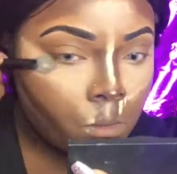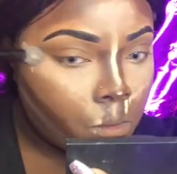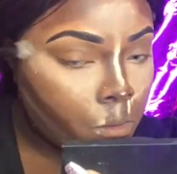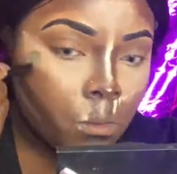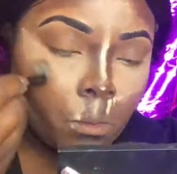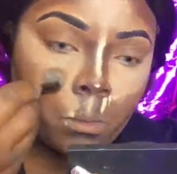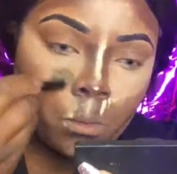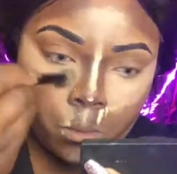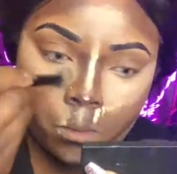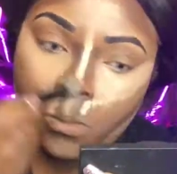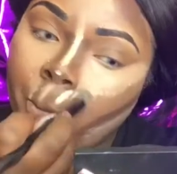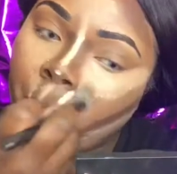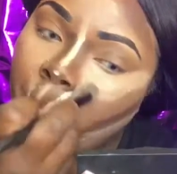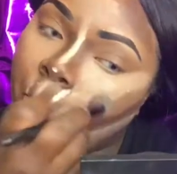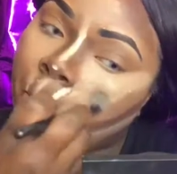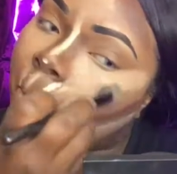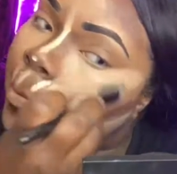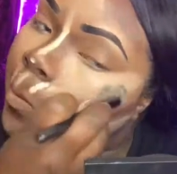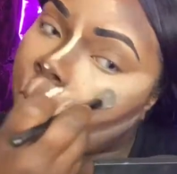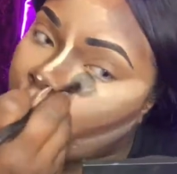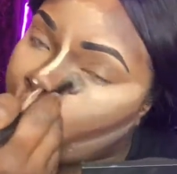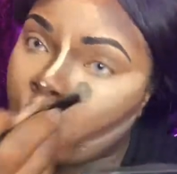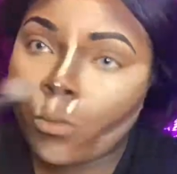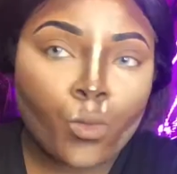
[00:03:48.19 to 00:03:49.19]
just thoroughly
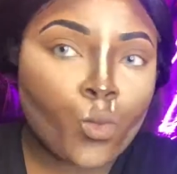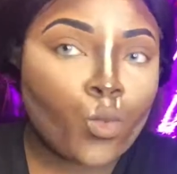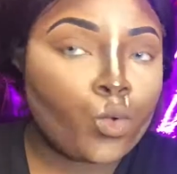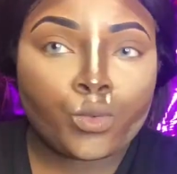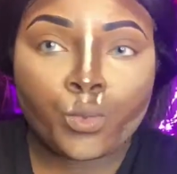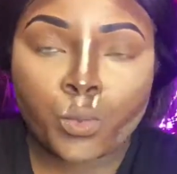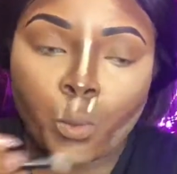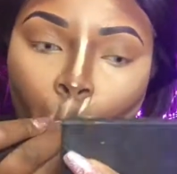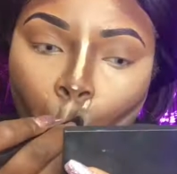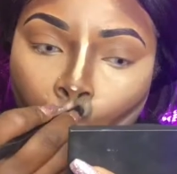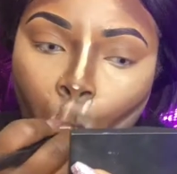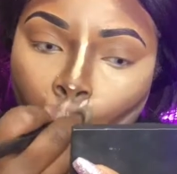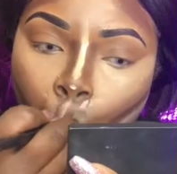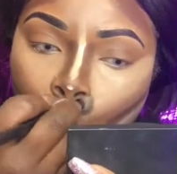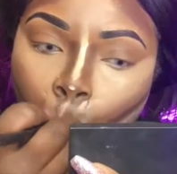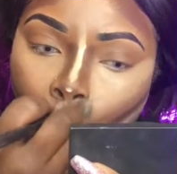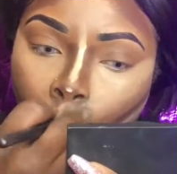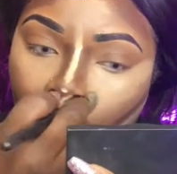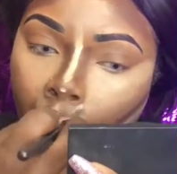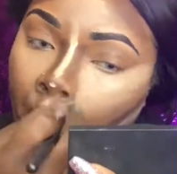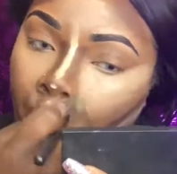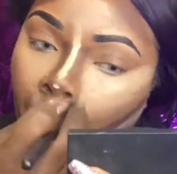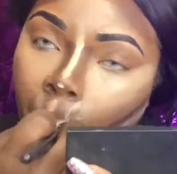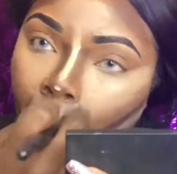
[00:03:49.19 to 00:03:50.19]
blend it out so that it's
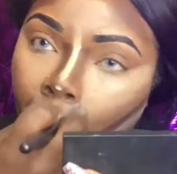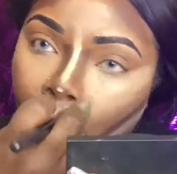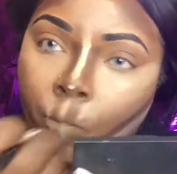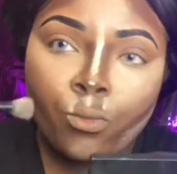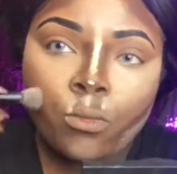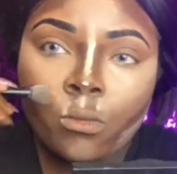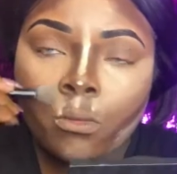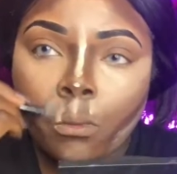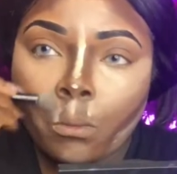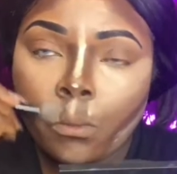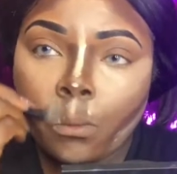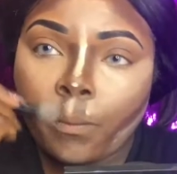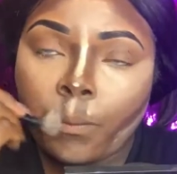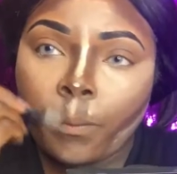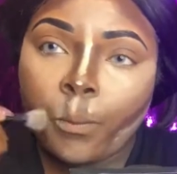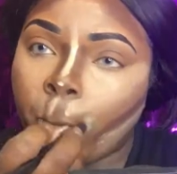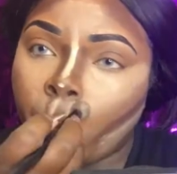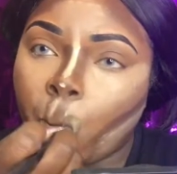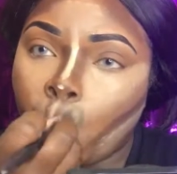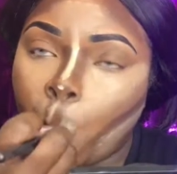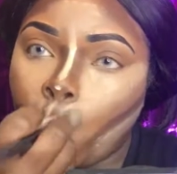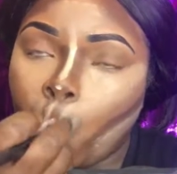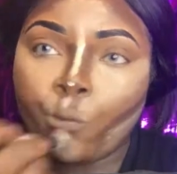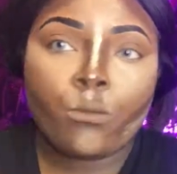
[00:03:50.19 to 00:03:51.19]
not a mess.